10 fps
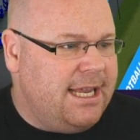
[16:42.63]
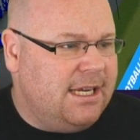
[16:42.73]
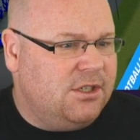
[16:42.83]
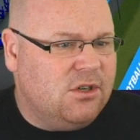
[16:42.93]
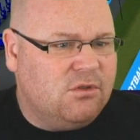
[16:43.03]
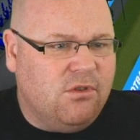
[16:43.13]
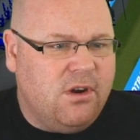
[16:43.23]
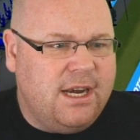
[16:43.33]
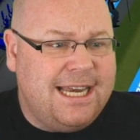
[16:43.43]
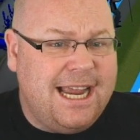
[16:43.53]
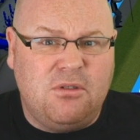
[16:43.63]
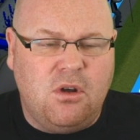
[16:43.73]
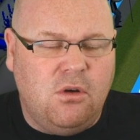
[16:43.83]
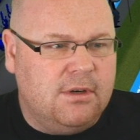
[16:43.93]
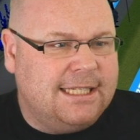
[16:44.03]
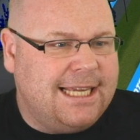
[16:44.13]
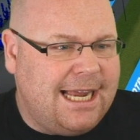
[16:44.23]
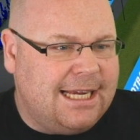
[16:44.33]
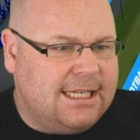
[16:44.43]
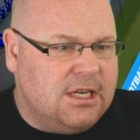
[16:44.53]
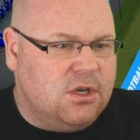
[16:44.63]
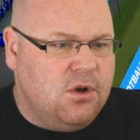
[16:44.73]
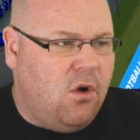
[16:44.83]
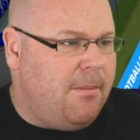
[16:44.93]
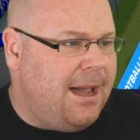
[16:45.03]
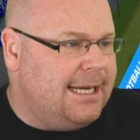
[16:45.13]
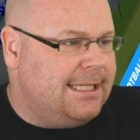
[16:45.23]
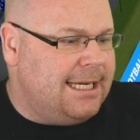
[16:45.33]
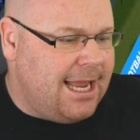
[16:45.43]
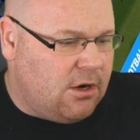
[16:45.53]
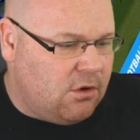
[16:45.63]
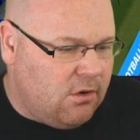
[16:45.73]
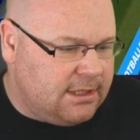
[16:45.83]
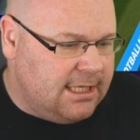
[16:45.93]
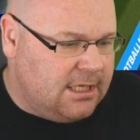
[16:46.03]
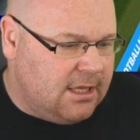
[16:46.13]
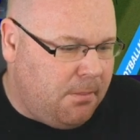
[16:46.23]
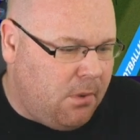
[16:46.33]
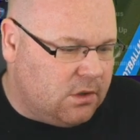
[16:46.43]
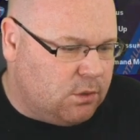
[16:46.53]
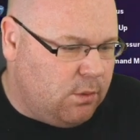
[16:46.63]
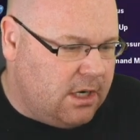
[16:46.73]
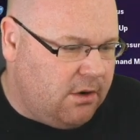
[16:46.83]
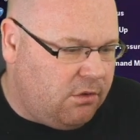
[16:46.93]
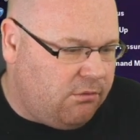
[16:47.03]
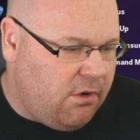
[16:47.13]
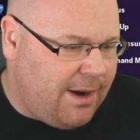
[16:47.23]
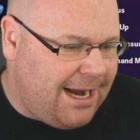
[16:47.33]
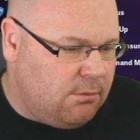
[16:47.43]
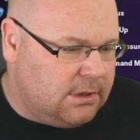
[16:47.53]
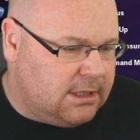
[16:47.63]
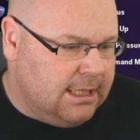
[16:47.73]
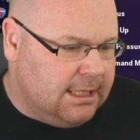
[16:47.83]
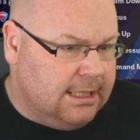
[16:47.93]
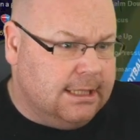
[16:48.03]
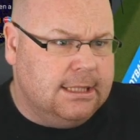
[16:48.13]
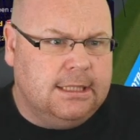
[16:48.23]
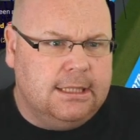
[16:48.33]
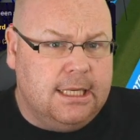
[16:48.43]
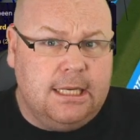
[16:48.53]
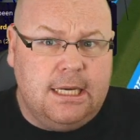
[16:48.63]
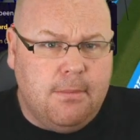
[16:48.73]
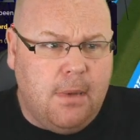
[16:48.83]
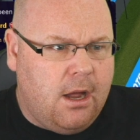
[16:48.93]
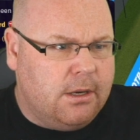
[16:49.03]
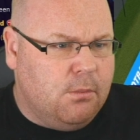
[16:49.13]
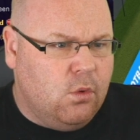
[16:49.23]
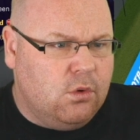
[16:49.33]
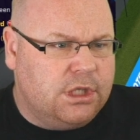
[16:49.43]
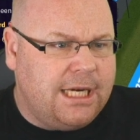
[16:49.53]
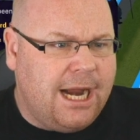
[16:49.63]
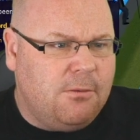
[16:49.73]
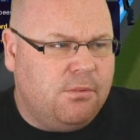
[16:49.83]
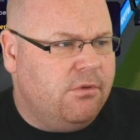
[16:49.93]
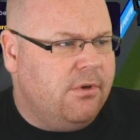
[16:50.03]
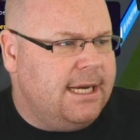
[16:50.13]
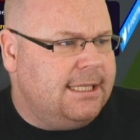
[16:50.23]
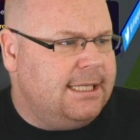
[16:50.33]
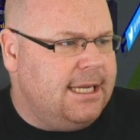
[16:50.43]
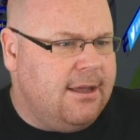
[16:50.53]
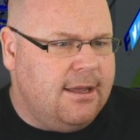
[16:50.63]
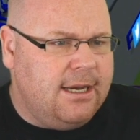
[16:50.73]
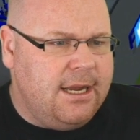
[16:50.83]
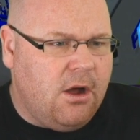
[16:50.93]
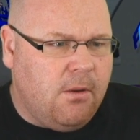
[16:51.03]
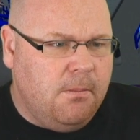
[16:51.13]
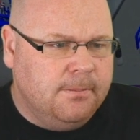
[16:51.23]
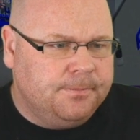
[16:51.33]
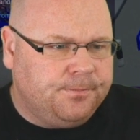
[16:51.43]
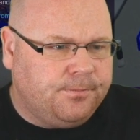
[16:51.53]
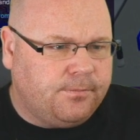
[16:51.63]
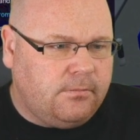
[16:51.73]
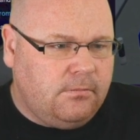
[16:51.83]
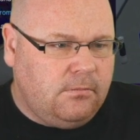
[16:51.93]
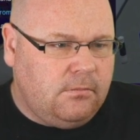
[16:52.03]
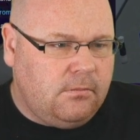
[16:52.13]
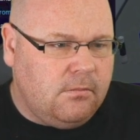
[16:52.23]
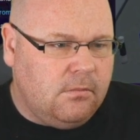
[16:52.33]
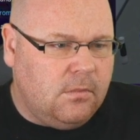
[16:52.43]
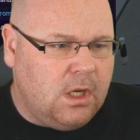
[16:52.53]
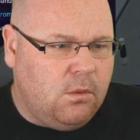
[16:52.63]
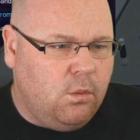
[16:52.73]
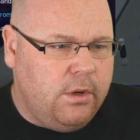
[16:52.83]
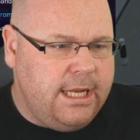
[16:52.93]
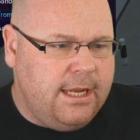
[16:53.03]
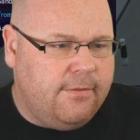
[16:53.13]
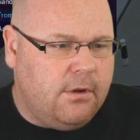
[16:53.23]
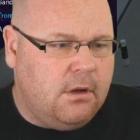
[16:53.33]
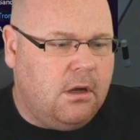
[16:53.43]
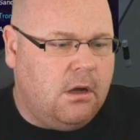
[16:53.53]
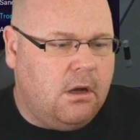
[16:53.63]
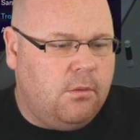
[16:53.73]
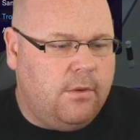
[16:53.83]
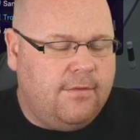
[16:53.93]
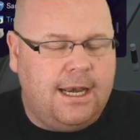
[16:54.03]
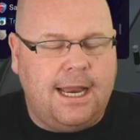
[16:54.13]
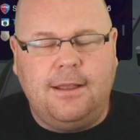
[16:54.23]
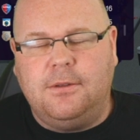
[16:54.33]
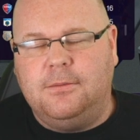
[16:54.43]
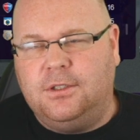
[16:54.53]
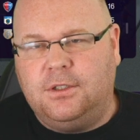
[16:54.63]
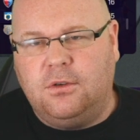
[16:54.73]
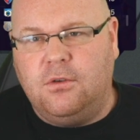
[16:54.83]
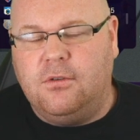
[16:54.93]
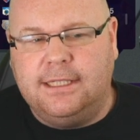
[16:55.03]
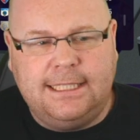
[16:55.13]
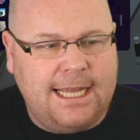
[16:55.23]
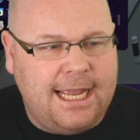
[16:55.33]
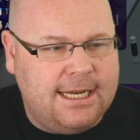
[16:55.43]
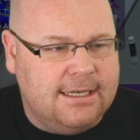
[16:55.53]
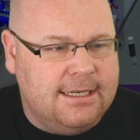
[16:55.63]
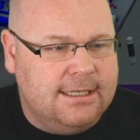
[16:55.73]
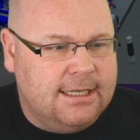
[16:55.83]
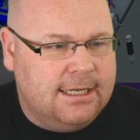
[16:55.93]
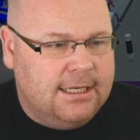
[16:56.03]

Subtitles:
and he is just running down cul-de-sacs and has not managed to get across into the box. We're going to throw out a demand more shout pretty early on. And we've allowed them to score a second.